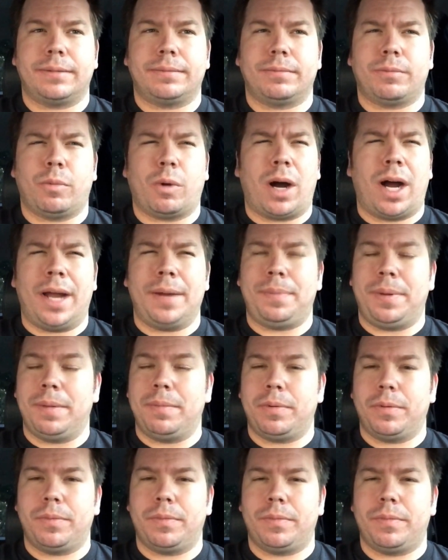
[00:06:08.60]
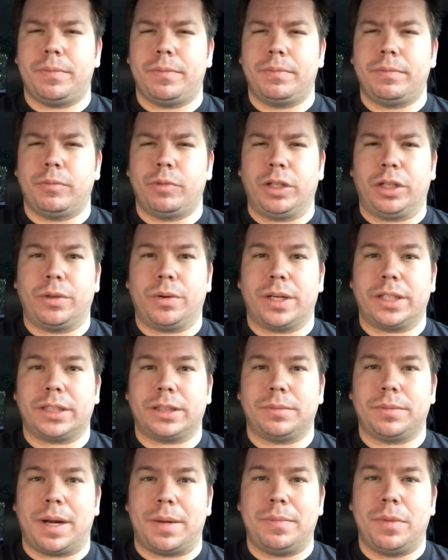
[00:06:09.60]
why people would
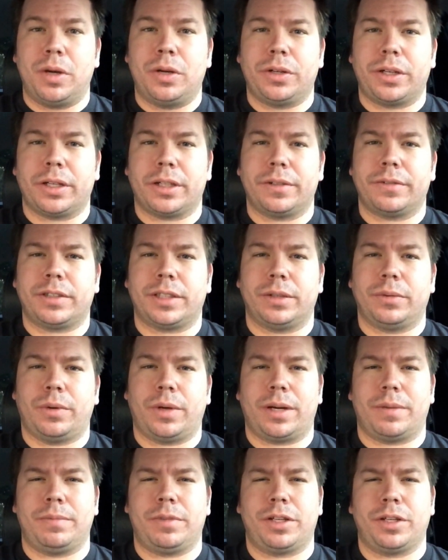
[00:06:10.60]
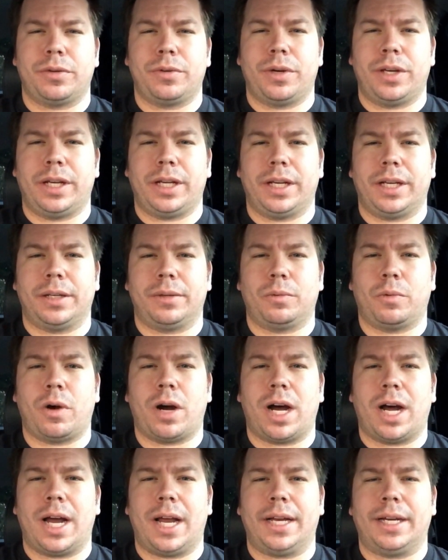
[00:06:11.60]
question my motives and what I'm doing and
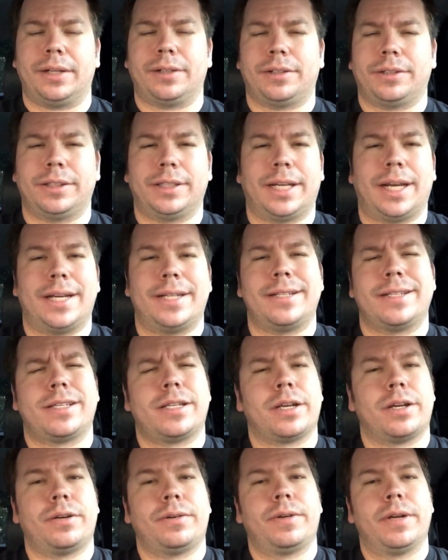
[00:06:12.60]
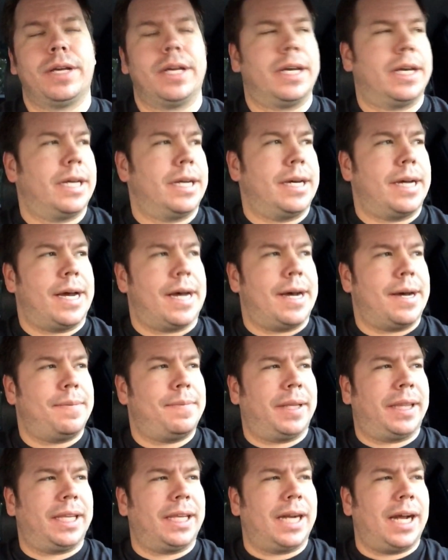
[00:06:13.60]
why and all of that. And so,
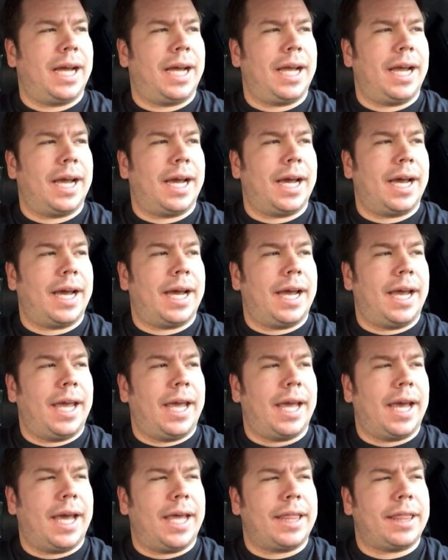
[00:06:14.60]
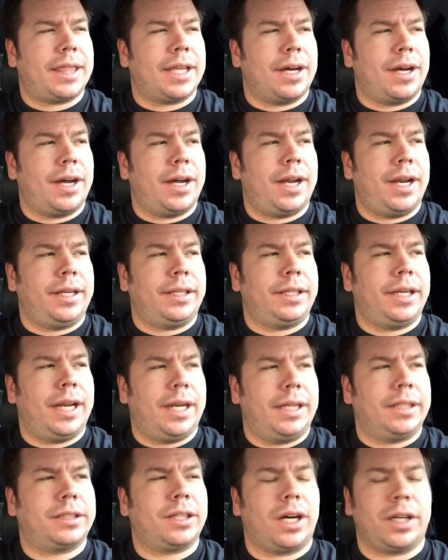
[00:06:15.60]
but then I thought, and
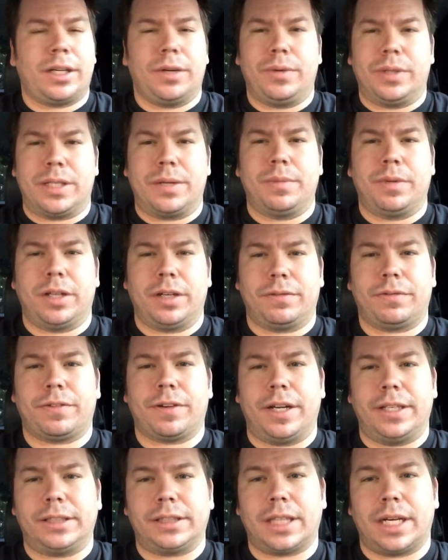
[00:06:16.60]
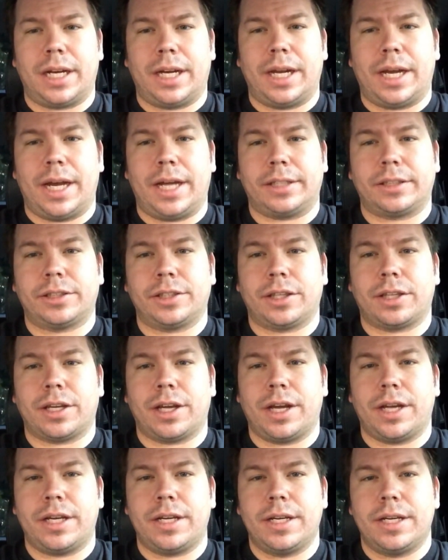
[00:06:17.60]
in talking with some good friends, I also
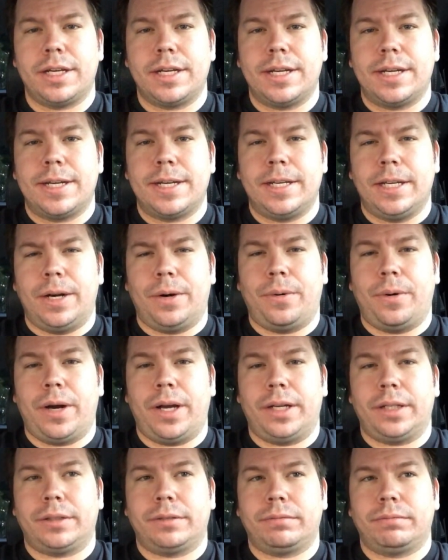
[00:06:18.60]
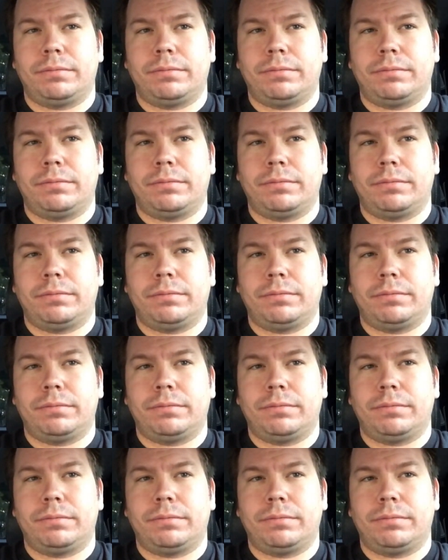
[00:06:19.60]
thought, you know what,